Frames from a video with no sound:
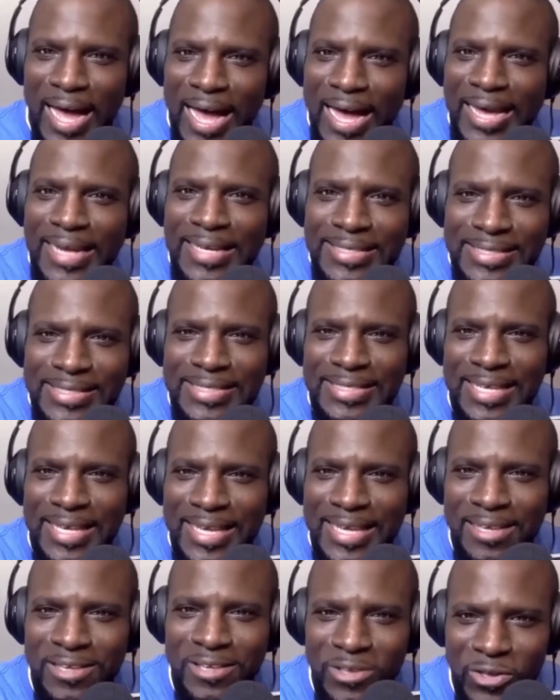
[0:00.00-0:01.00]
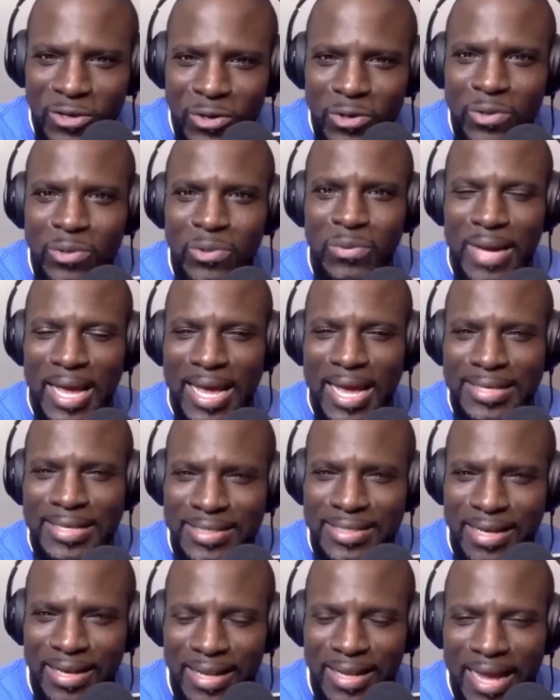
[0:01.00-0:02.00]
I see you
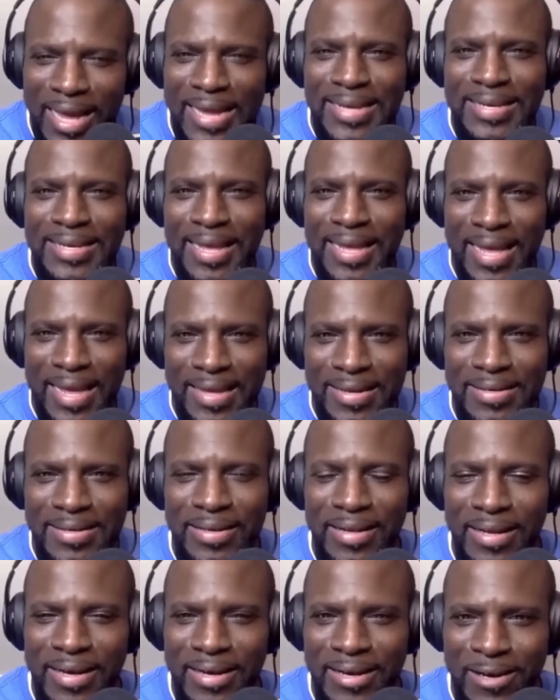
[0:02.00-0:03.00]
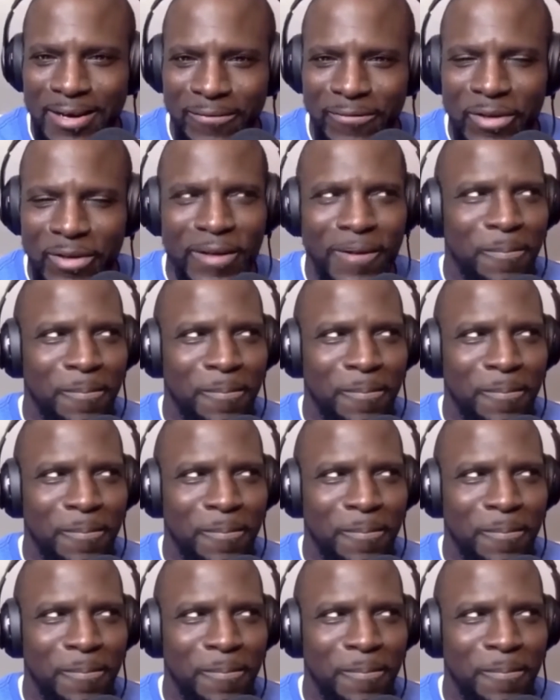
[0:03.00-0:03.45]
as light and love.